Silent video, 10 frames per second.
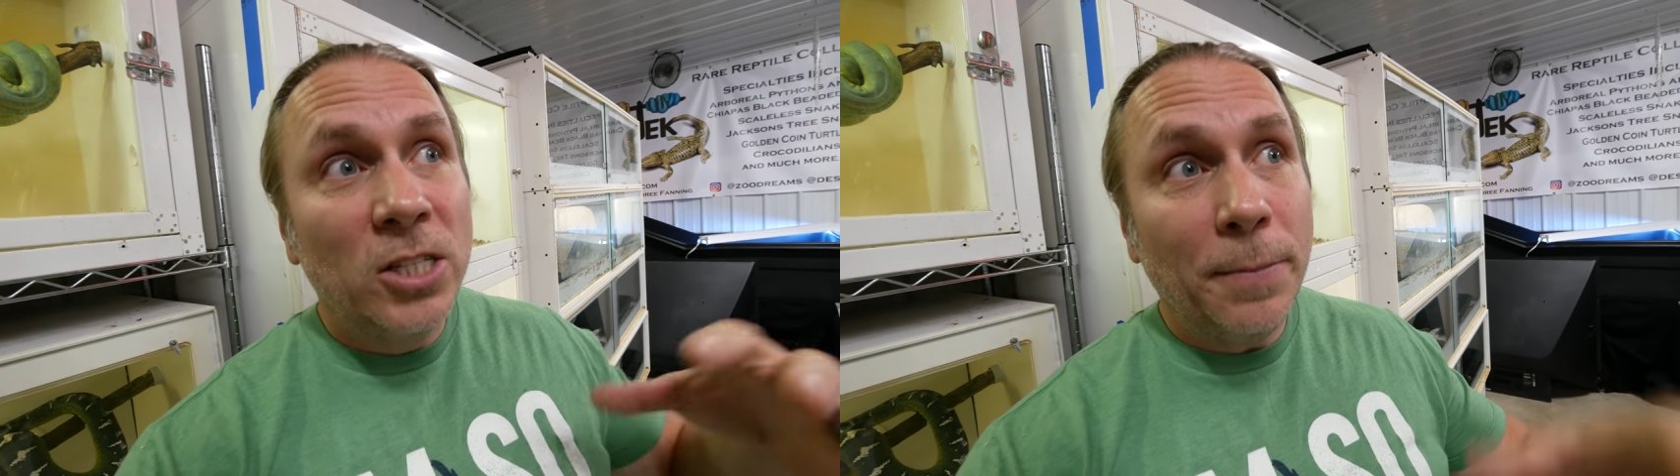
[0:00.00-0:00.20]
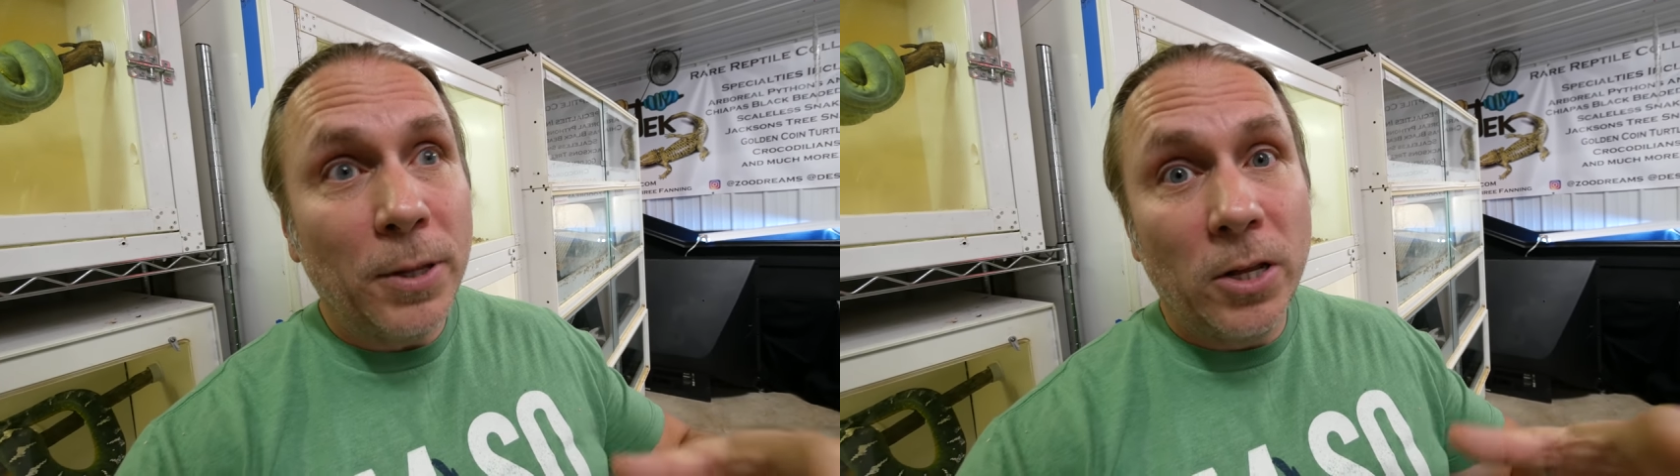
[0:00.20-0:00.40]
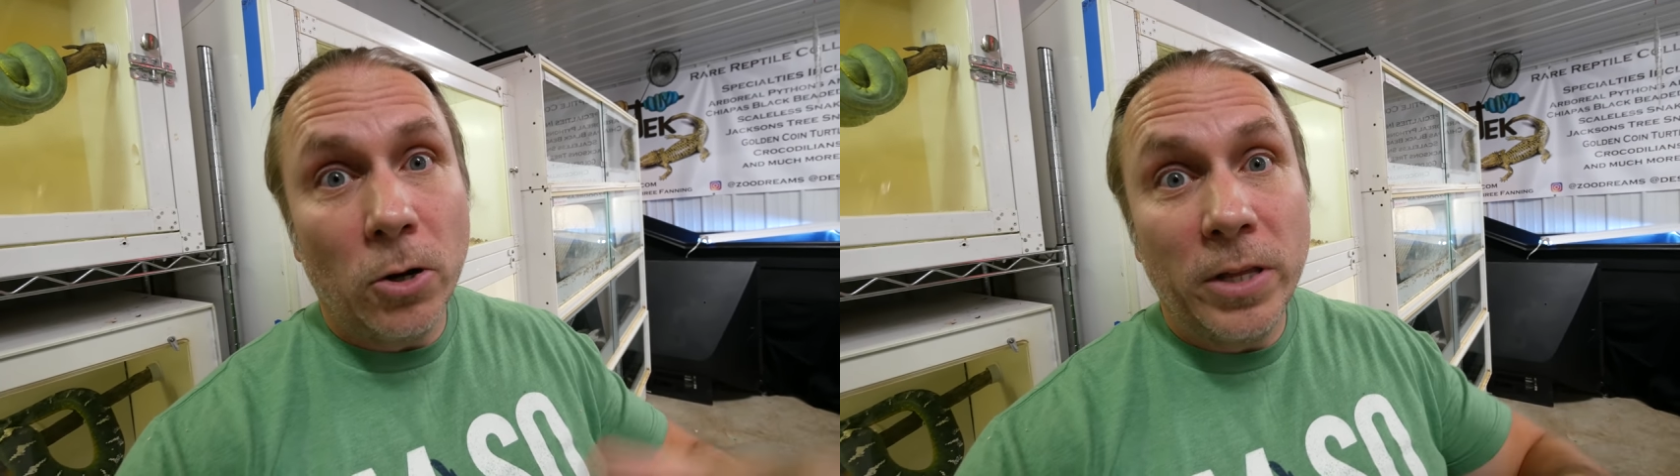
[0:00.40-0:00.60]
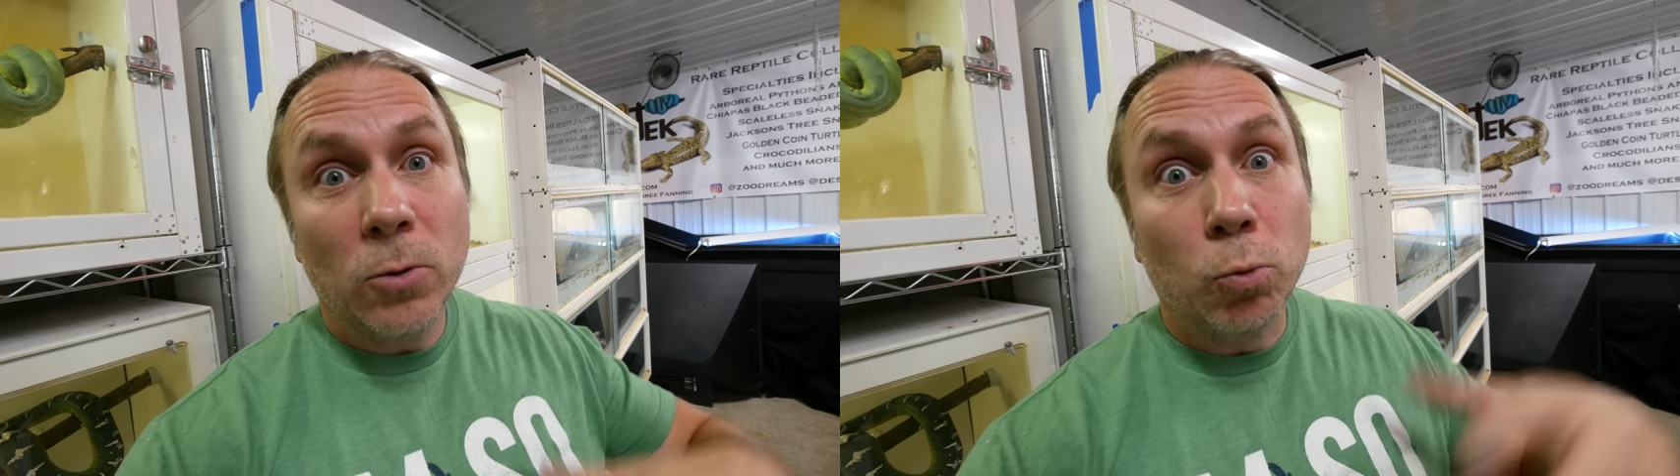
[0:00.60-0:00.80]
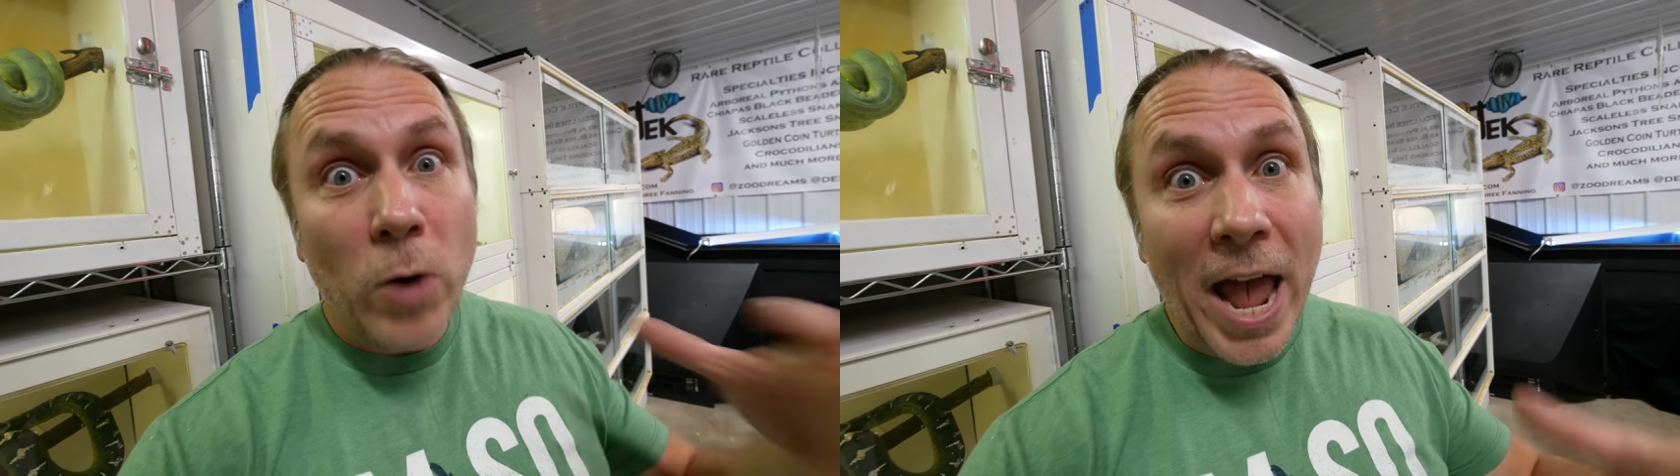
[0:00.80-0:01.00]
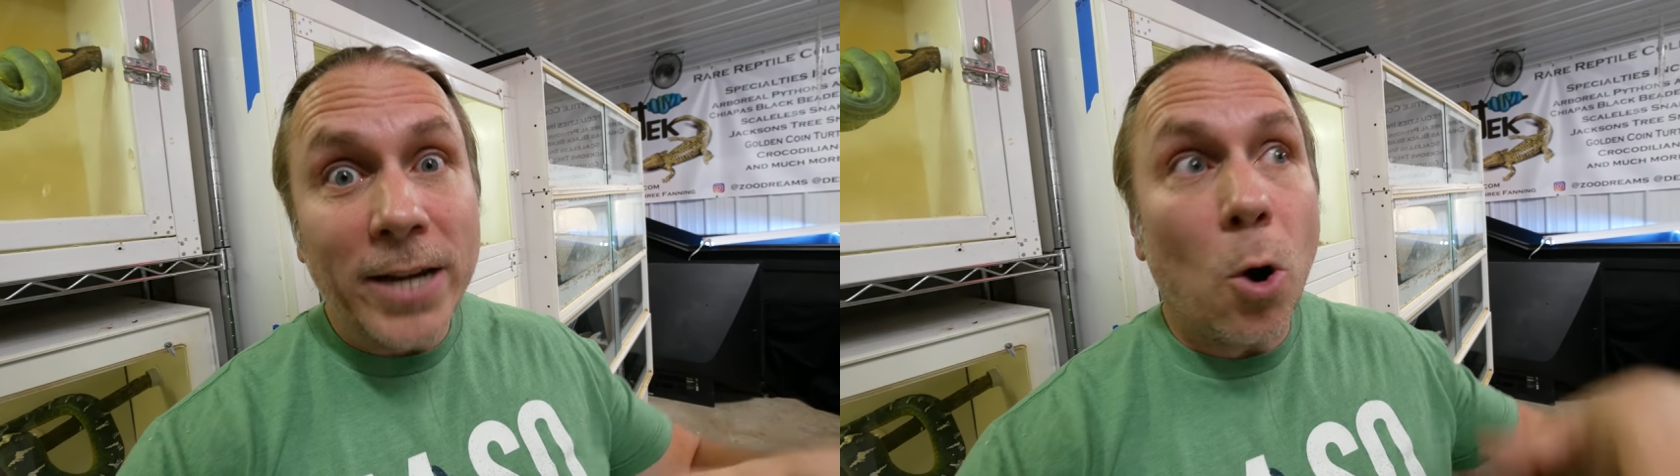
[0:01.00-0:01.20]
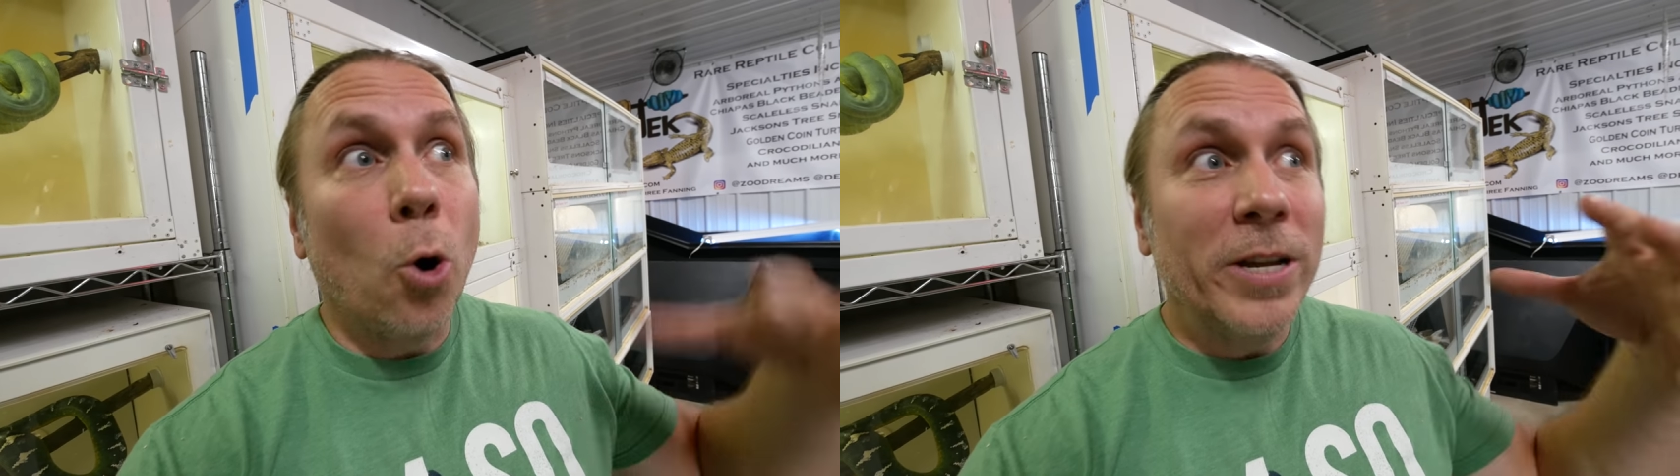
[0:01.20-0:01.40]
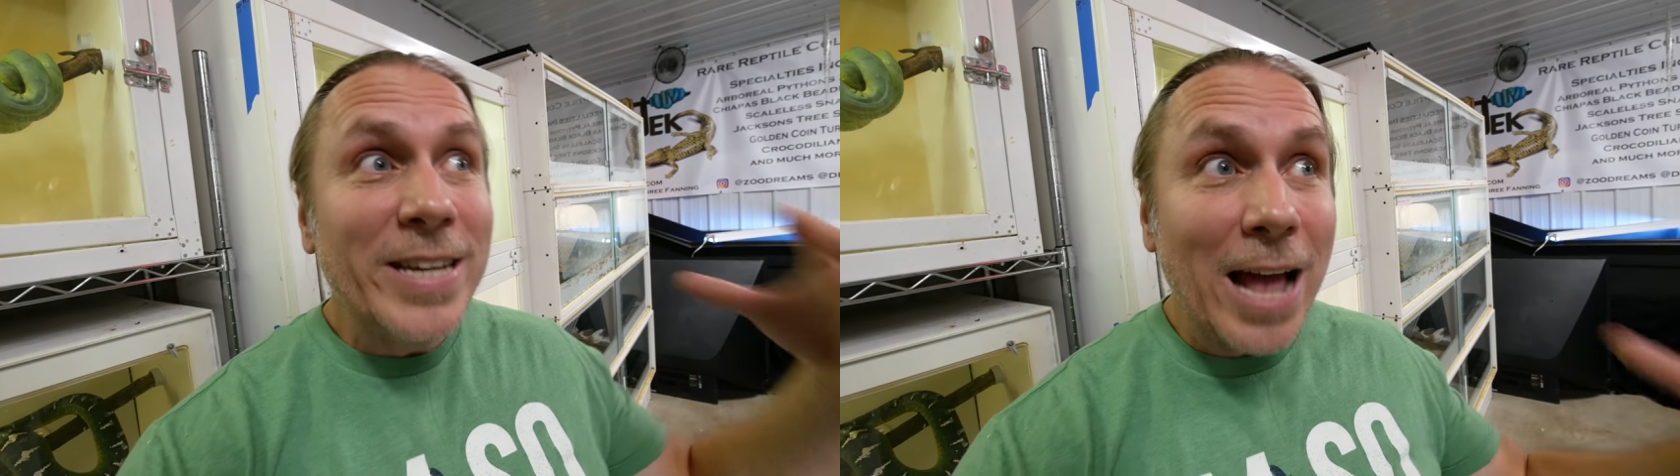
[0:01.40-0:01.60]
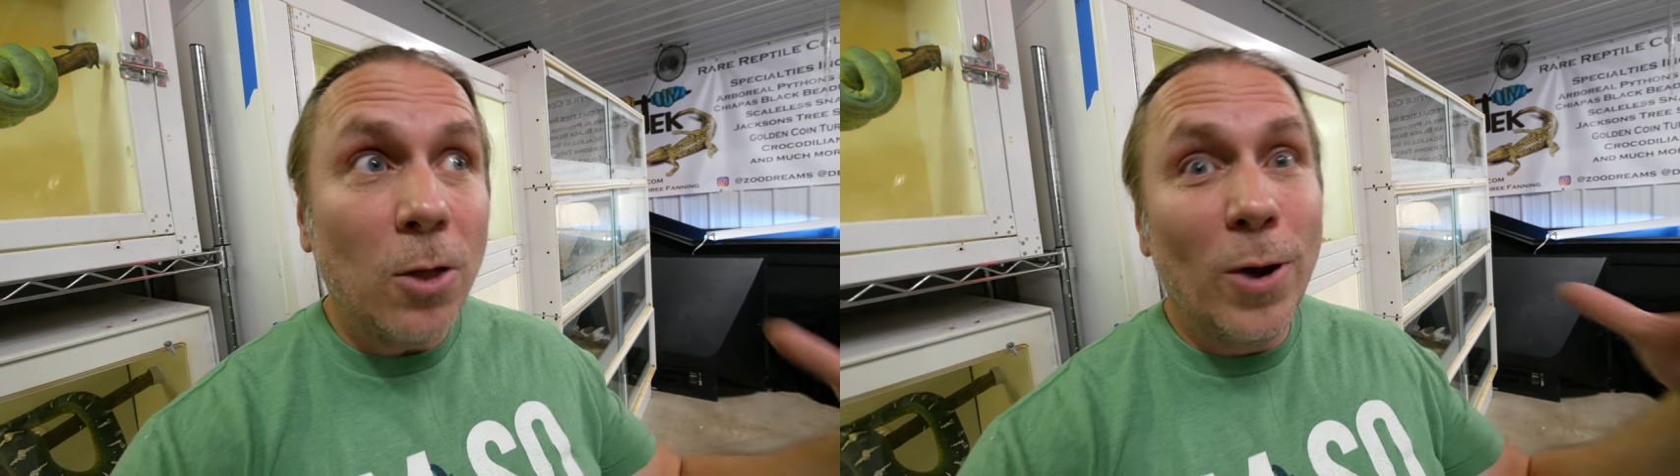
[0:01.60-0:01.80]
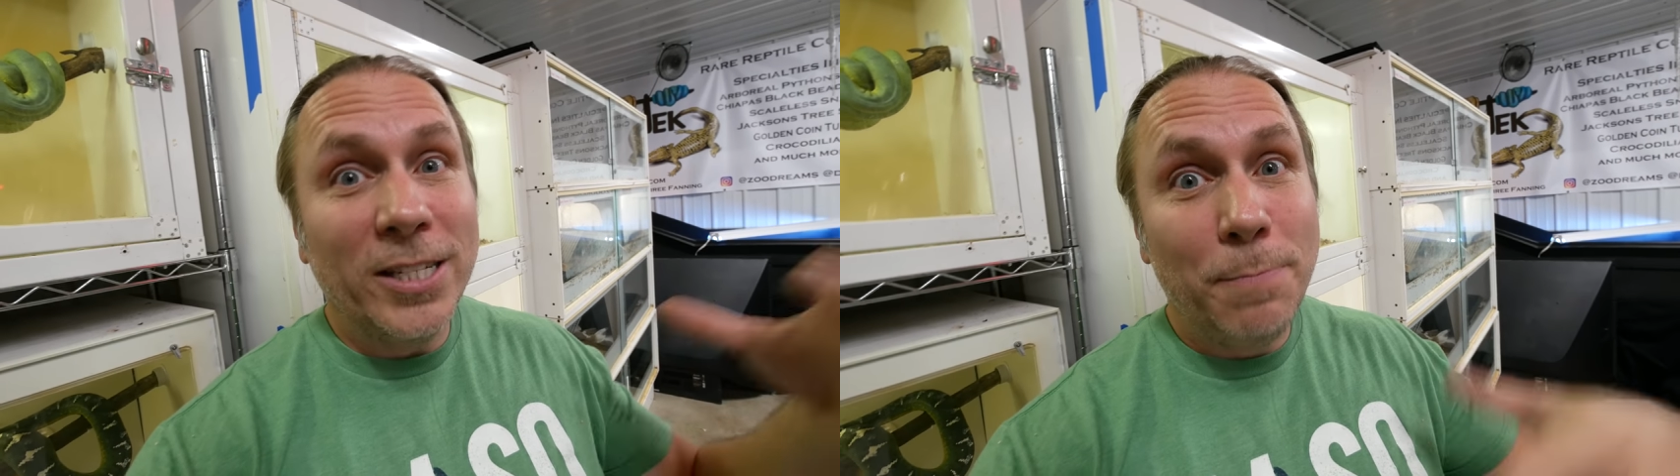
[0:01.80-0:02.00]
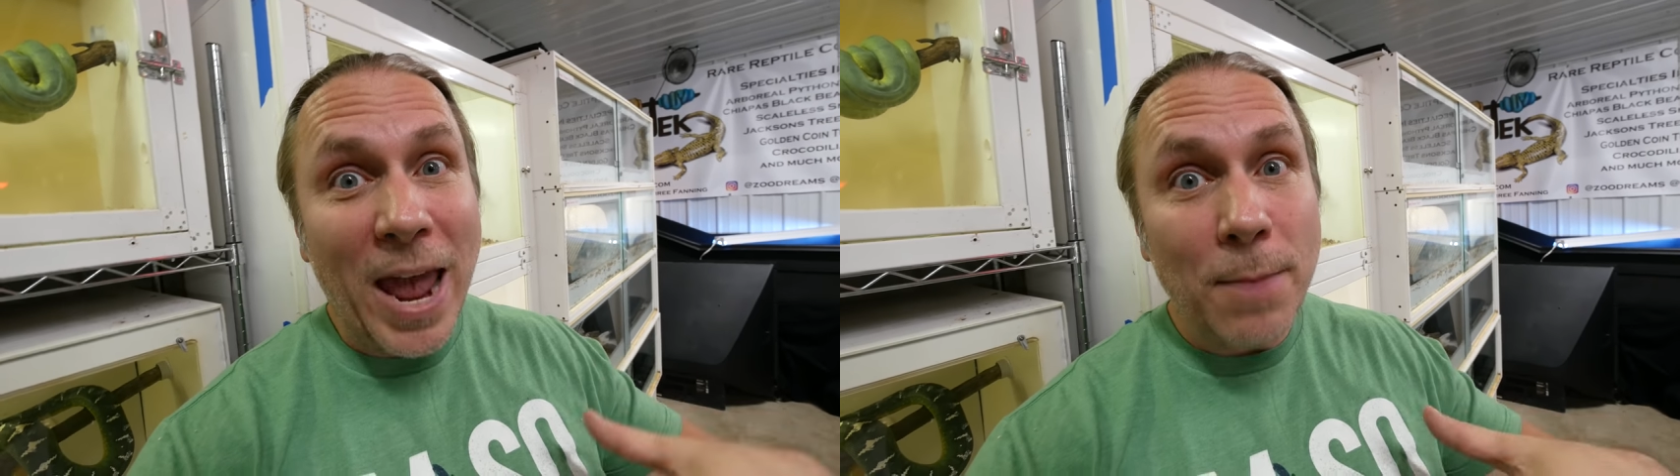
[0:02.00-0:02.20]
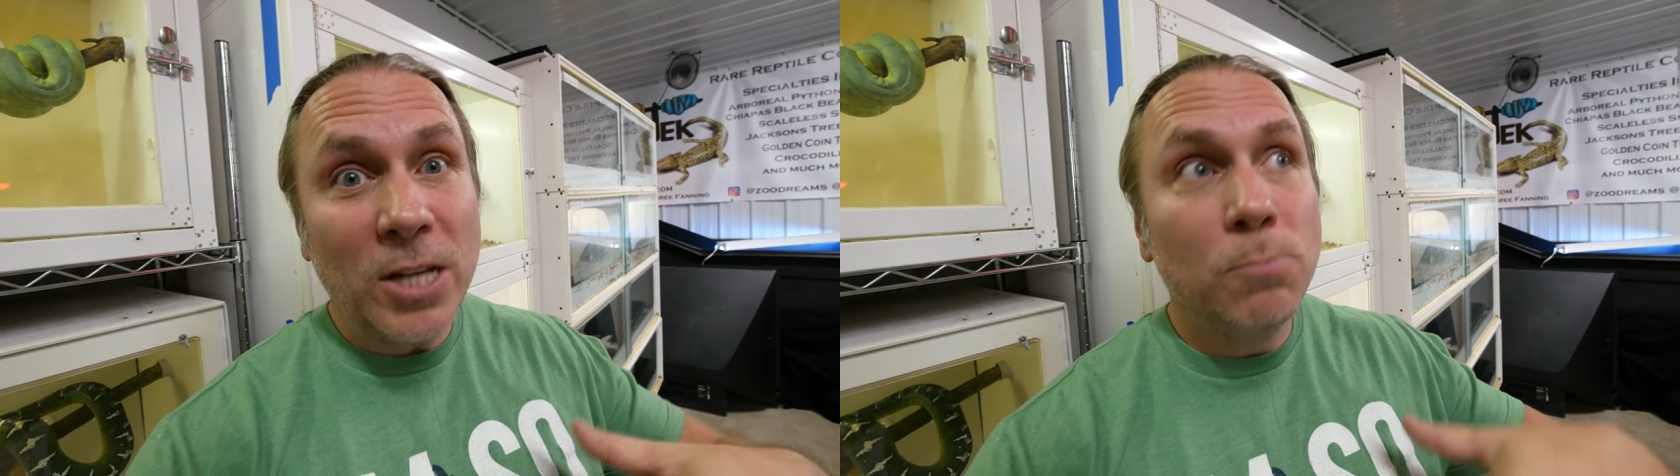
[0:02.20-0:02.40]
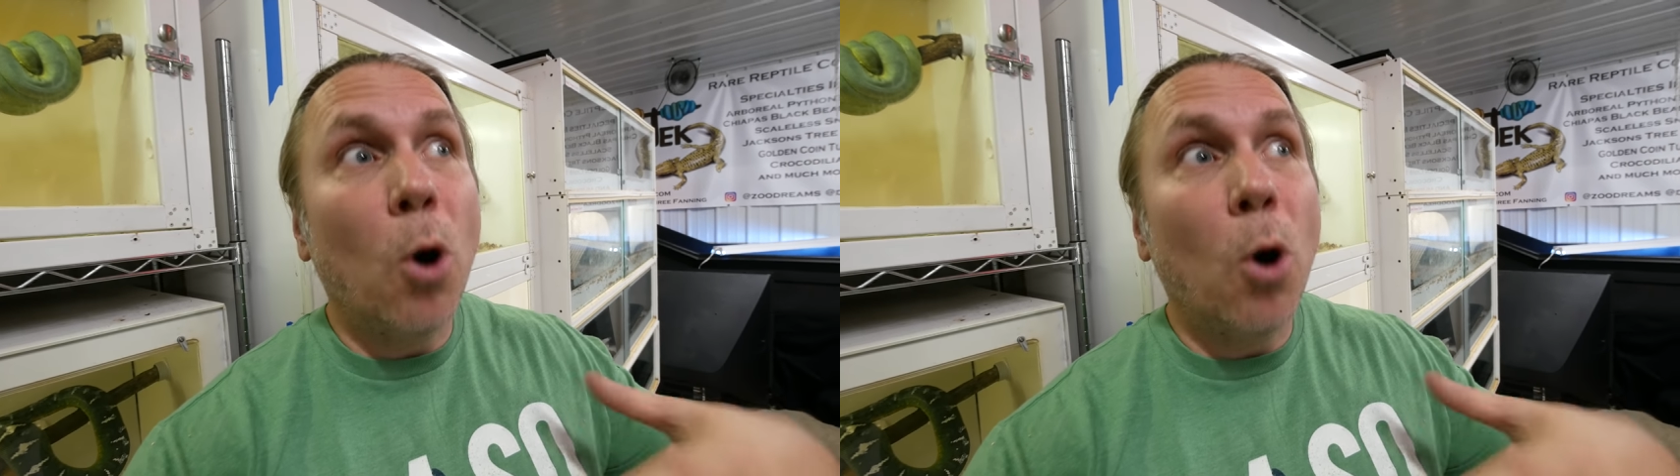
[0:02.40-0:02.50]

typically are either red or yellow as babies.